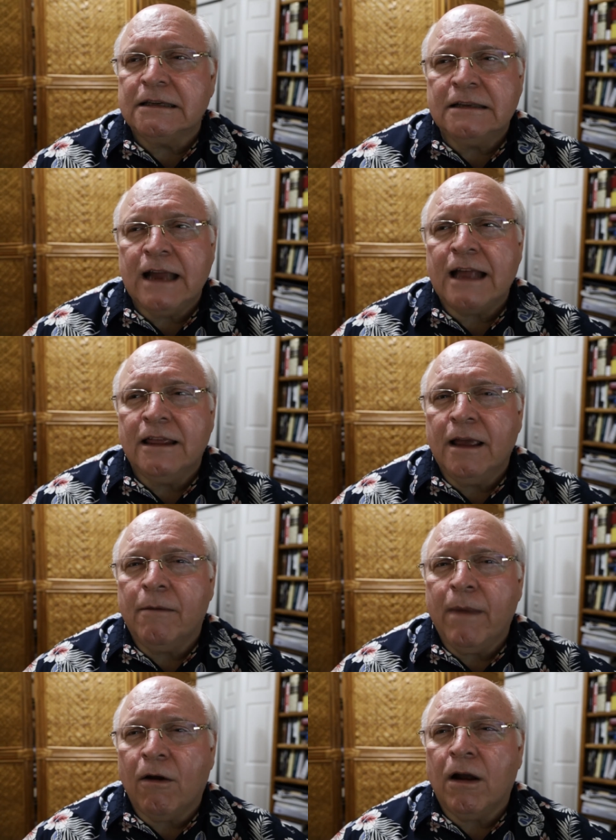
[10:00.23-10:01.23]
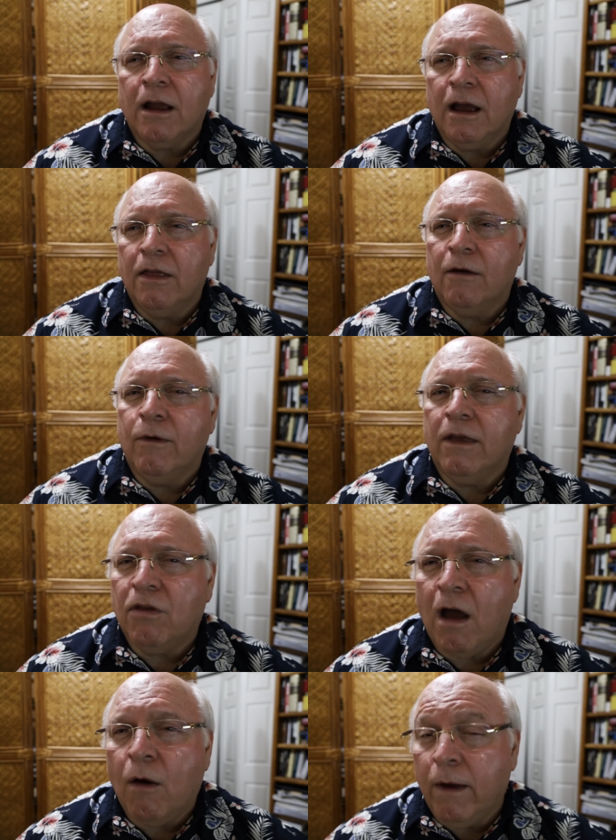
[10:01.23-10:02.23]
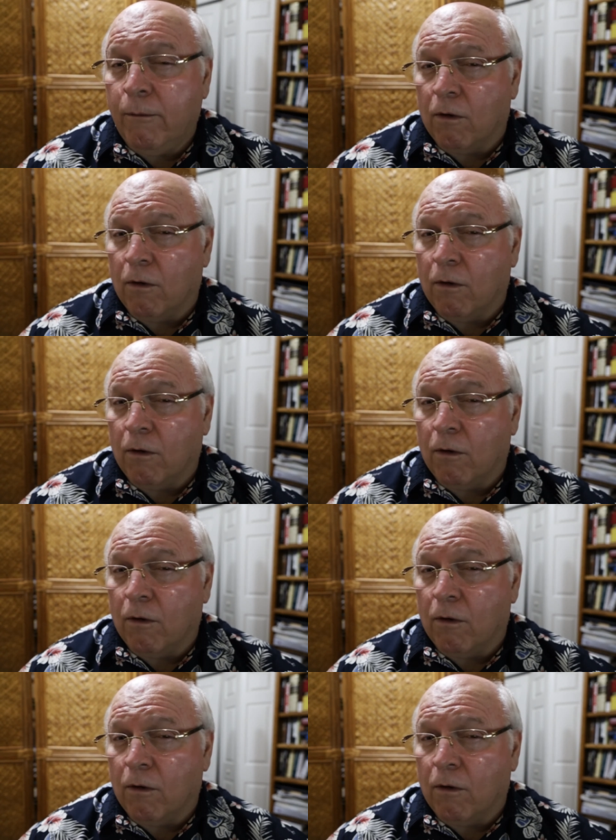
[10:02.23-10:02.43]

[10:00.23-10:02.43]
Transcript: not the America that we thought we were